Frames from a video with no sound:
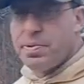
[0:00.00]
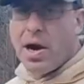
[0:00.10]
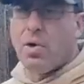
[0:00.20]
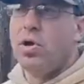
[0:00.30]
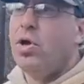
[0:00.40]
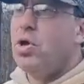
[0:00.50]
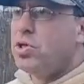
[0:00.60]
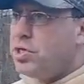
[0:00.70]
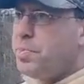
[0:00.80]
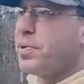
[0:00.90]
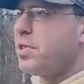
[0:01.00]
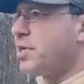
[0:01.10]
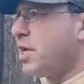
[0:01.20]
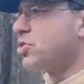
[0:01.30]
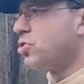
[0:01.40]
barrel typically
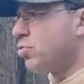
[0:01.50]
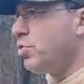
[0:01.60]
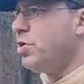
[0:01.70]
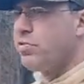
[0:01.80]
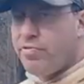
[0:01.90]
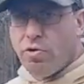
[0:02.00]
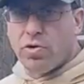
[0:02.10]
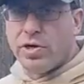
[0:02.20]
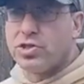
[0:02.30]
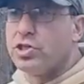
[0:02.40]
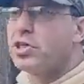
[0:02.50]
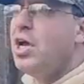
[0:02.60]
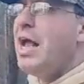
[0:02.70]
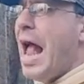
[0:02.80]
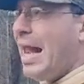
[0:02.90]
gets 3 to 4 inches,
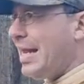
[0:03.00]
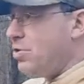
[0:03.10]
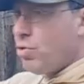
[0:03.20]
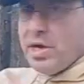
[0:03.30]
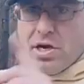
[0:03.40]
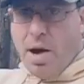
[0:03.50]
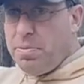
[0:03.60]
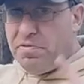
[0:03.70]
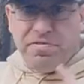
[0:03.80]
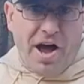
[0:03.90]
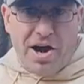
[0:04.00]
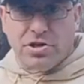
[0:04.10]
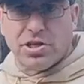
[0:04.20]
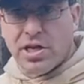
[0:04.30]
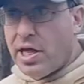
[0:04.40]
and then you'll get a couple of
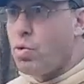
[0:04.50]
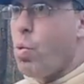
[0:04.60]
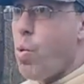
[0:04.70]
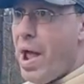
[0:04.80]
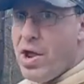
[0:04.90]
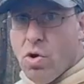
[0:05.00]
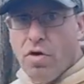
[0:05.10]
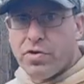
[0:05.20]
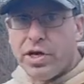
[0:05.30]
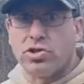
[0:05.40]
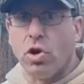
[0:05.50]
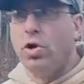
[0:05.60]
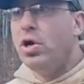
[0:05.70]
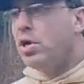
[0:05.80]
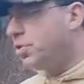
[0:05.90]
flyers that are like way off, okay? So
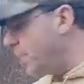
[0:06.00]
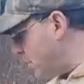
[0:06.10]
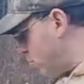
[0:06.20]
that's